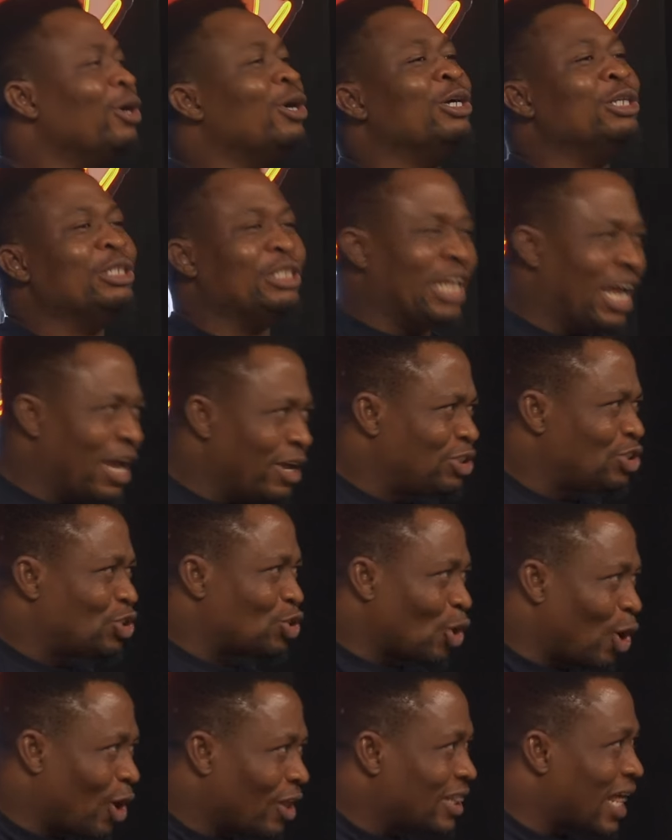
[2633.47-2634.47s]
They
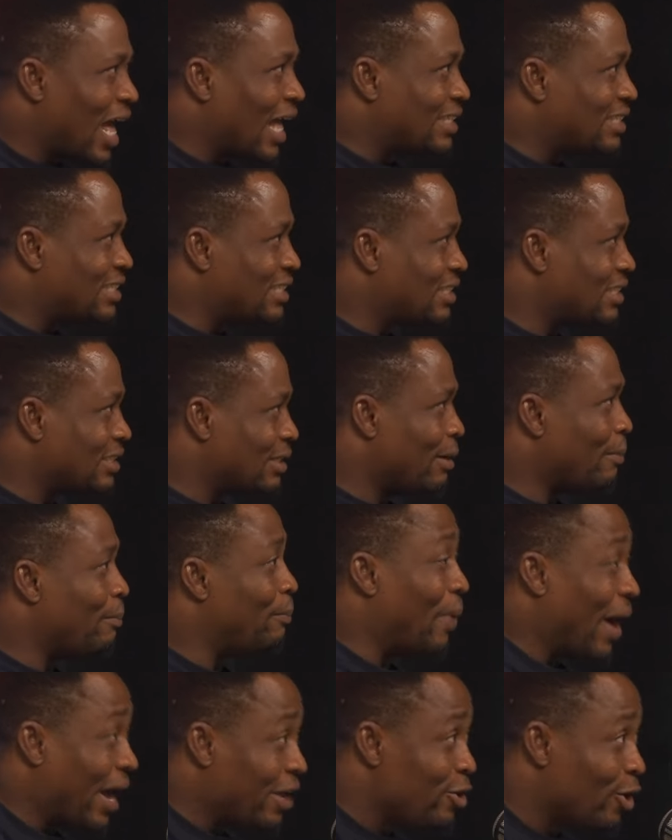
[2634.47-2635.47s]
saw that by
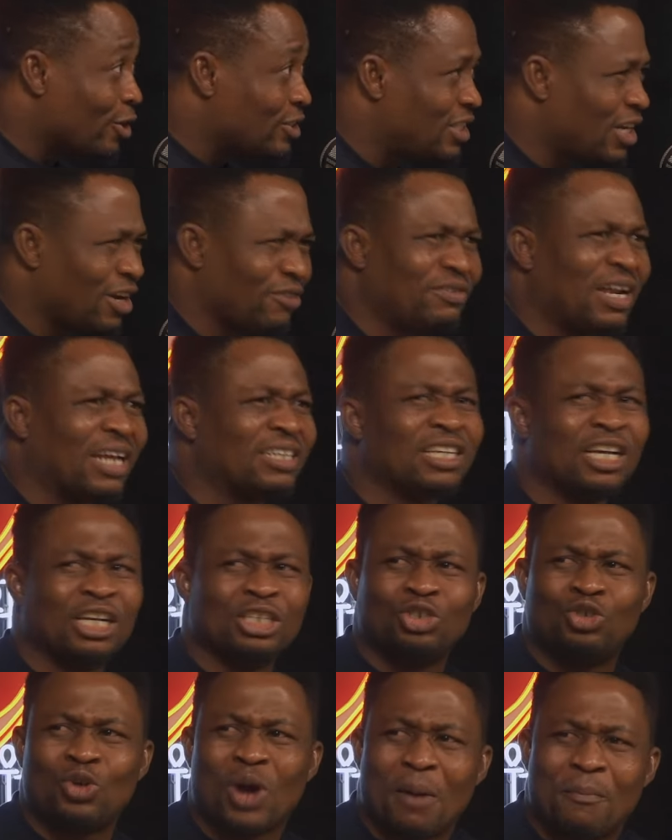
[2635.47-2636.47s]
yourself, that
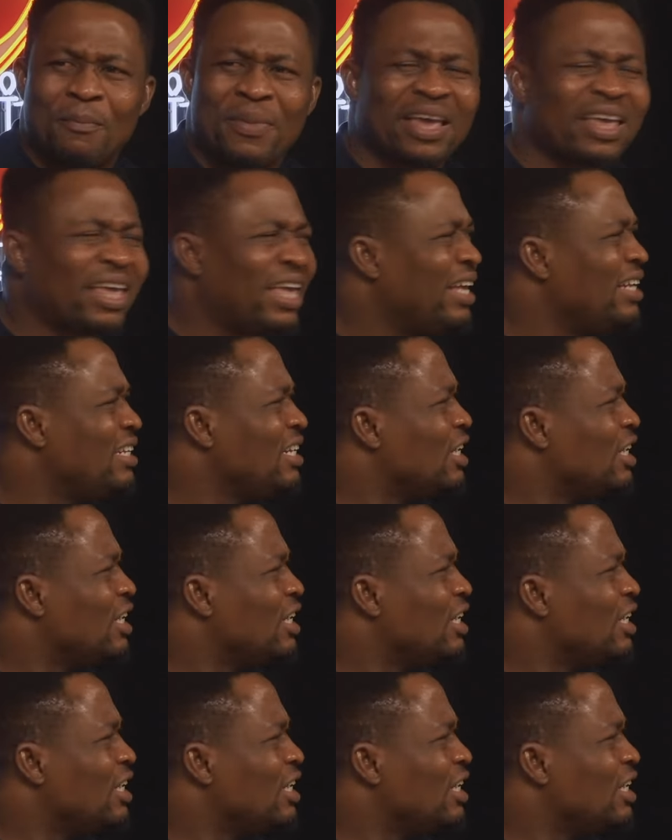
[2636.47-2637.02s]
you are making